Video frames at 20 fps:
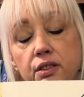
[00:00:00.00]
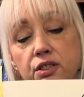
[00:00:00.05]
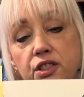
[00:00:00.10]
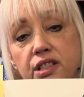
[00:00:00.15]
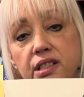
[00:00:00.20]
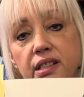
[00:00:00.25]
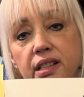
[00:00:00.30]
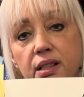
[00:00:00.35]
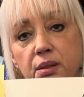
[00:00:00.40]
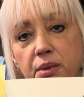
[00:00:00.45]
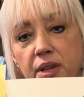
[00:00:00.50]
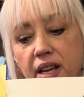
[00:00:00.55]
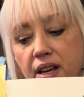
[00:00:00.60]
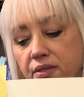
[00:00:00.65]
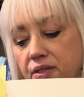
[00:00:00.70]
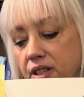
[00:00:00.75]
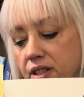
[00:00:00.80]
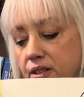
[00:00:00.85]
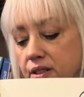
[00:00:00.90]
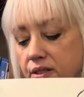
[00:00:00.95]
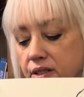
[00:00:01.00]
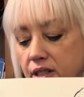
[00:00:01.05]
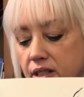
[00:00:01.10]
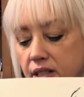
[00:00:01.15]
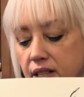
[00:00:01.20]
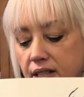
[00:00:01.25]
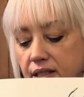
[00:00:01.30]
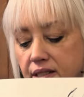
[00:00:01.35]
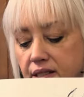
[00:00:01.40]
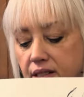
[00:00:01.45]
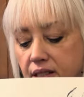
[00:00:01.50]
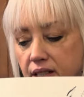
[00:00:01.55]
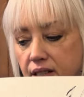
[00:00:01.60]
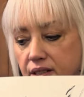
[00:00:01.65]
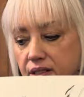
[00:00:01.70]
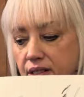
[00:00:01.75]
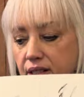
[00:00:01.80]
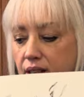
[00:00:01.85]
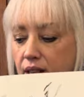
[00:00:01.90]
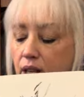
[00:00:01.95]
just like we have here in the United
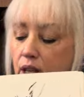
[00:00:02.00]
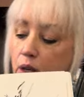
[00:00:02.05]
States